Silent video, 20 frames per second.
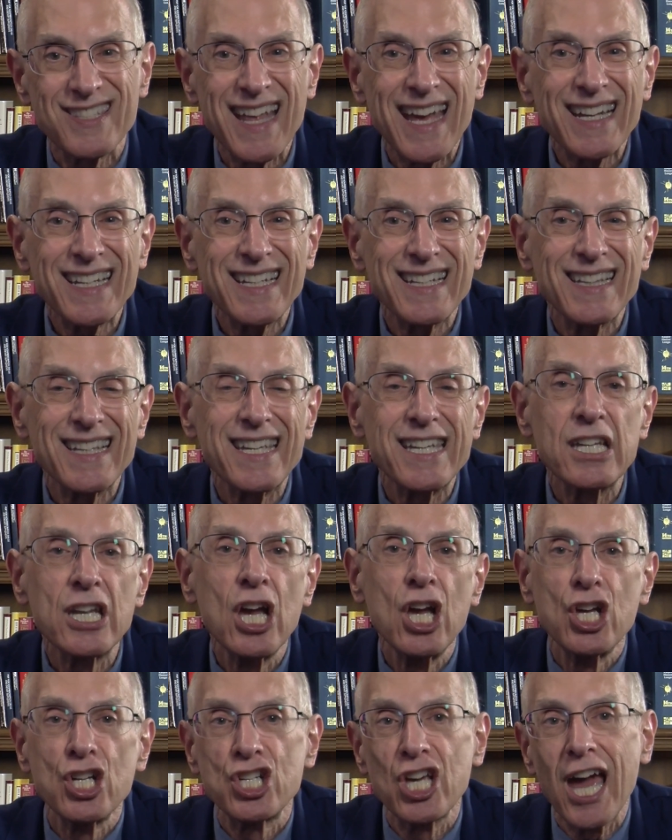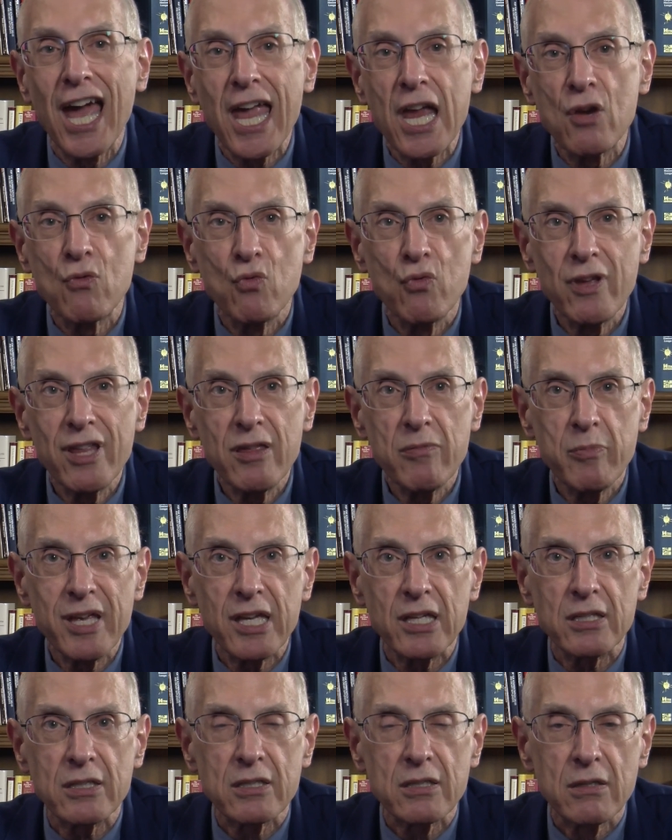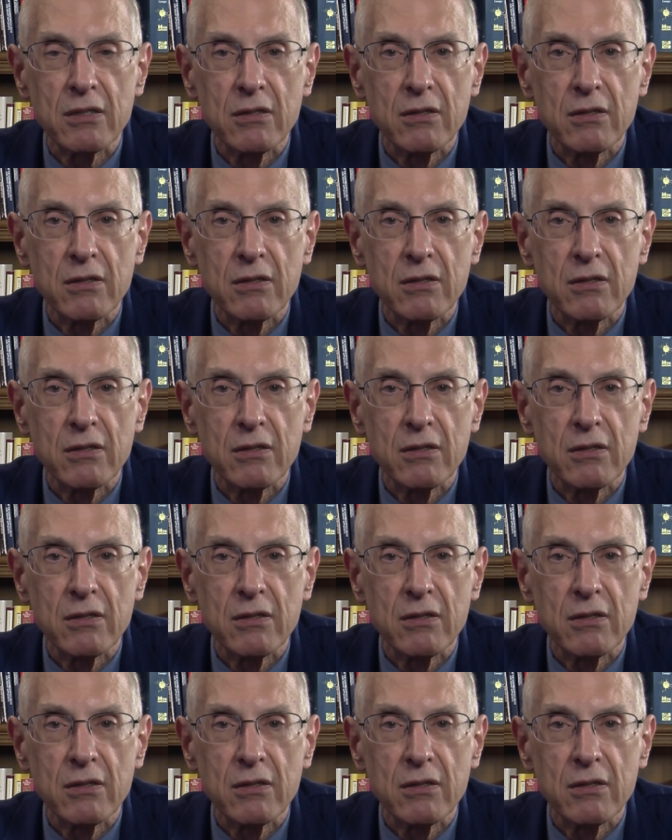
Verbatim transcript: That can lead to arrhythmias.